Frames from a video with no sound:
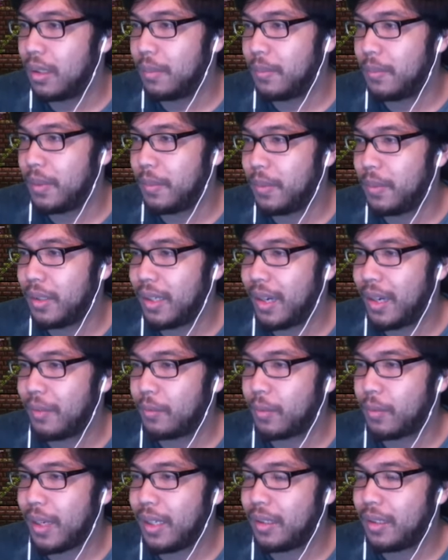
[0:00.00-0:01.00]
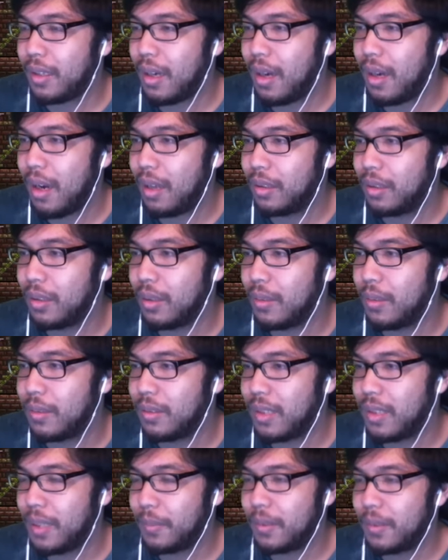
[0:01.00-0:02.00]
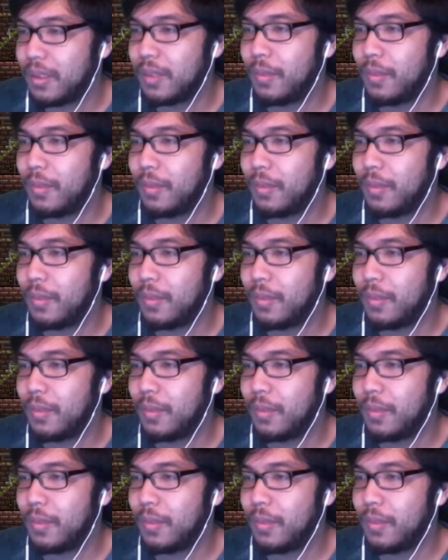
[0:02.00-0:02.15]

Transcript: Yep, you need to have rain in the hollow, and slime can